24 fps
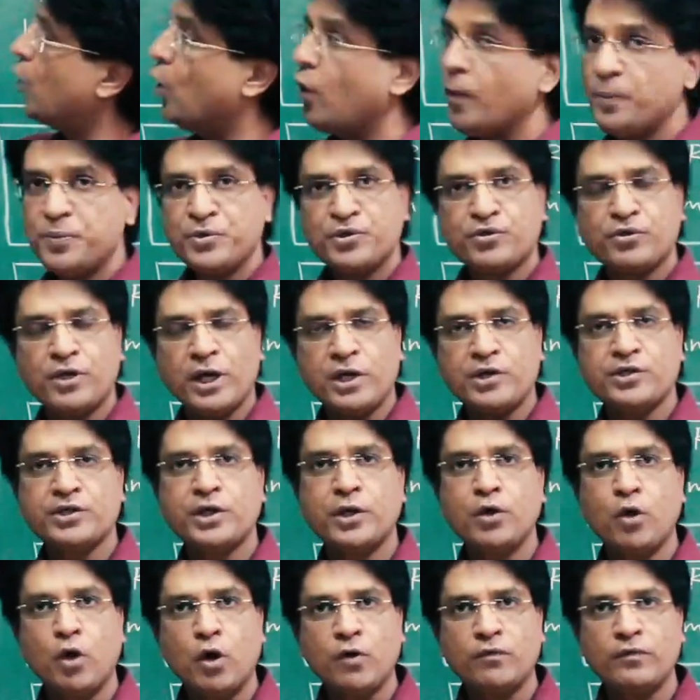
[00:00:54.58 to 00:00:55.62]

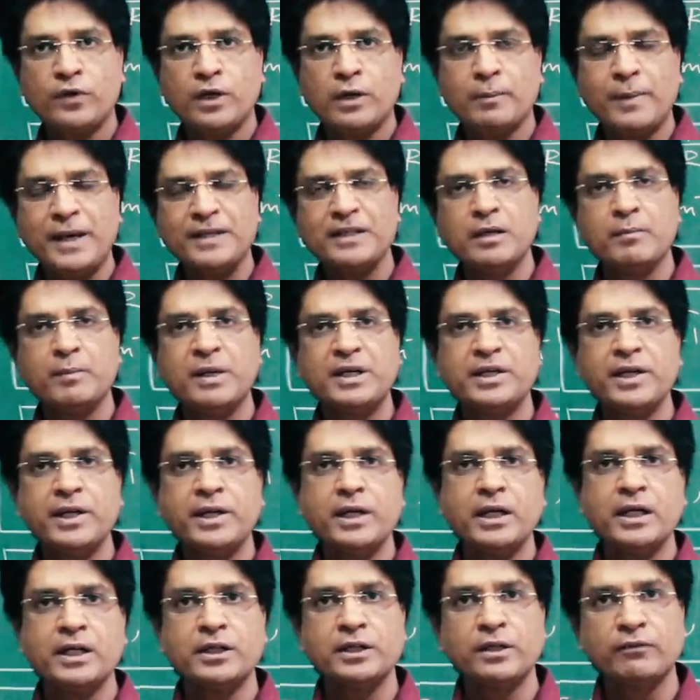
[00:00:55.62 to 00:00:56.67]
obstruction offered by the
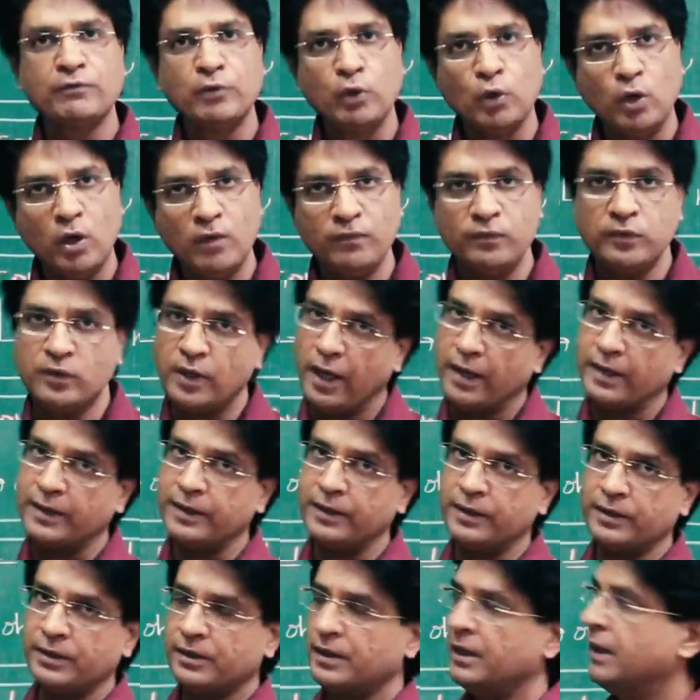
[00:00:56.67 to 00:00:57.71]
material in the flow of
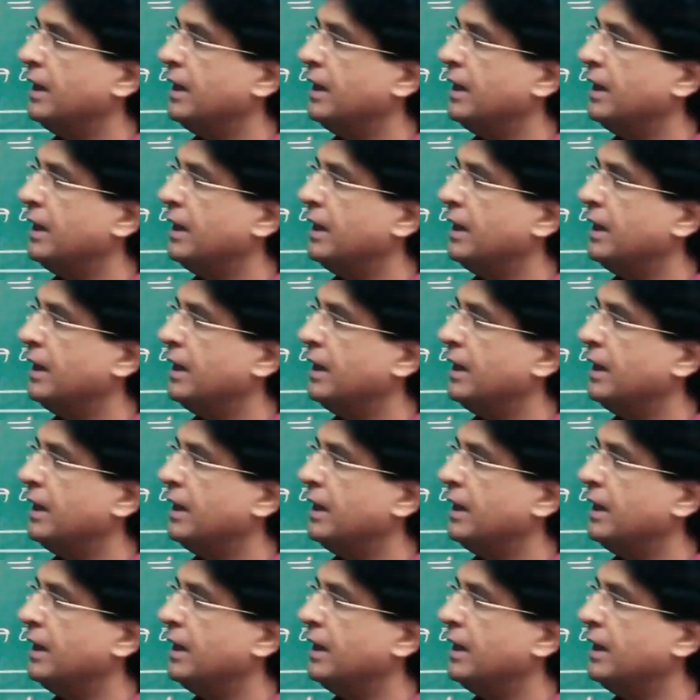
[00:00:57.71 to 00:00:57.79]
current,